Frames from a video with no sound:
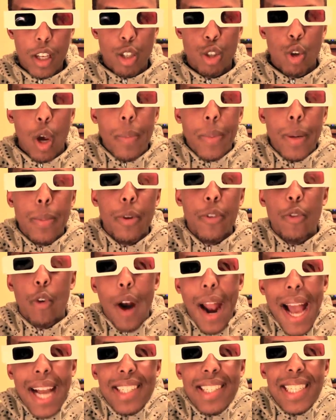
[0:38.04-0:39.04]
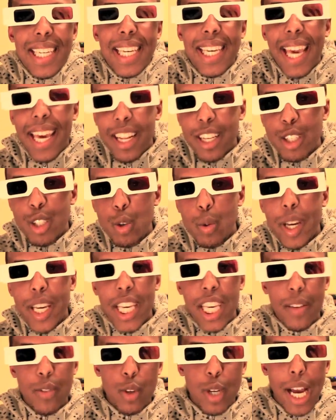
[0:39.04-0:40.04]
So, I mean, before I actually get into it and
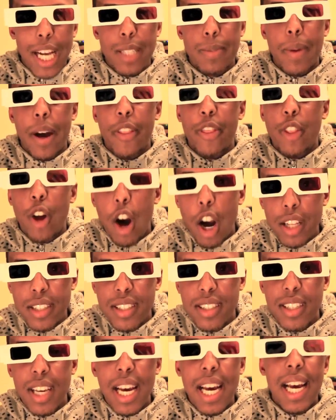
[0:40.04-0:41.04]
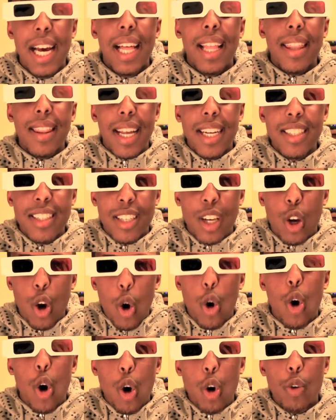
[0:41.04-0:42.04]
give you guys my thoughts, let's
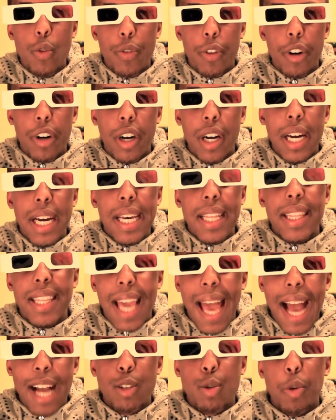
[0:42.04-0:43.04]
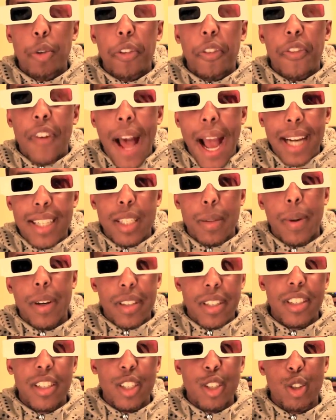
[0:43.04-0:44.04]
go over the actual facts about
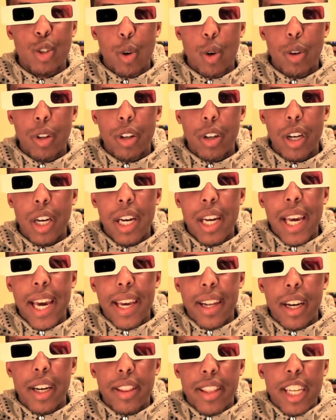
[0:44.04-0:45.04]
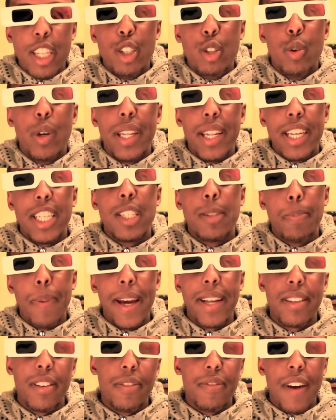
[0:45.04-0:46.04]
this controller and things you can
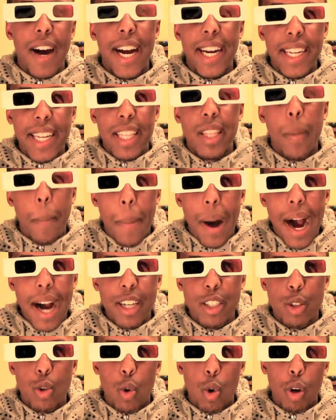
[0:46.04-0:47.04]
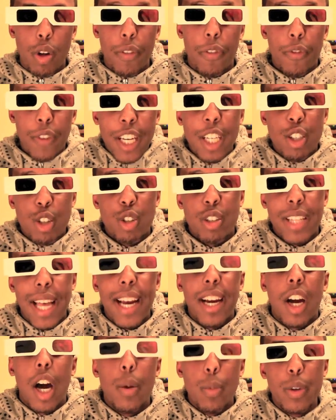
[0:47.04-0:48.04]
expect to find in the box or features
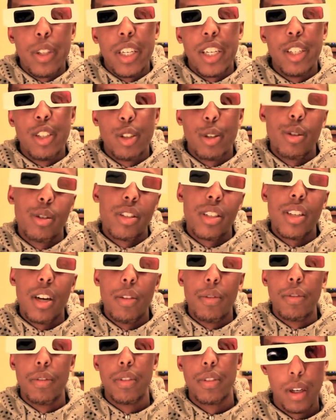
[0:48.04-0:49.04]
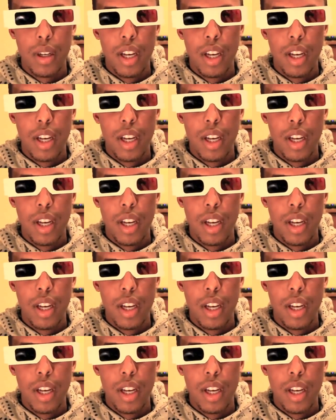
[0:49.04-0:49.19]
that come with the controller itself.